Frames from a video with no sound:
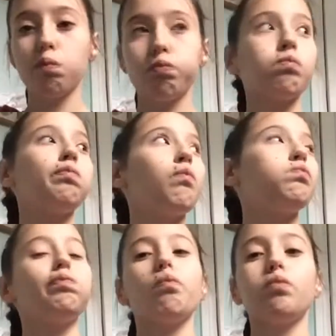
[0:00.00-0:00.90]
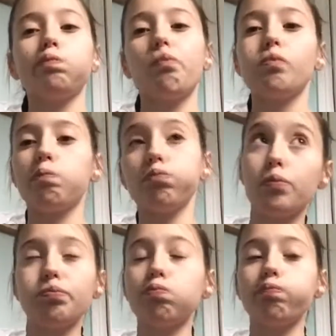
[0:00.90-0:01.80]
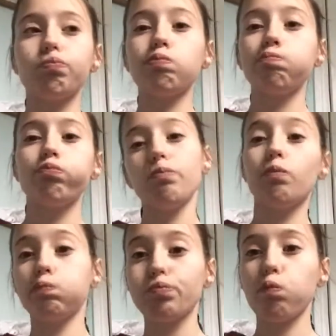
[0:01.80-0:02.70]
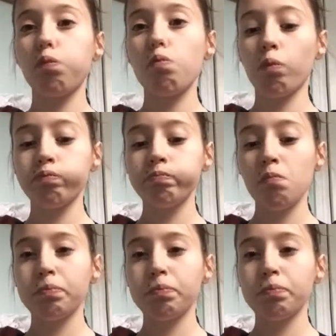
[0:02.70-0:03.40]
get all of the food out of your braces and make sure your